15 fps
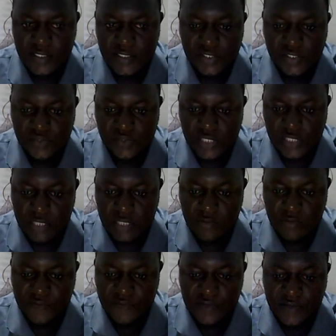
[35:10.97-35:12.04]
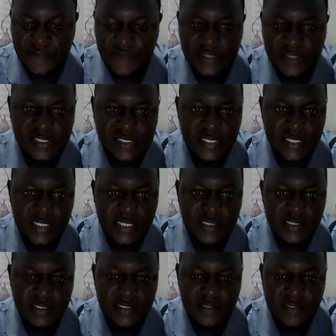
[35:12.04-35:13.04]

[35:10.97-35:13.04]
So we shall move to the first slide.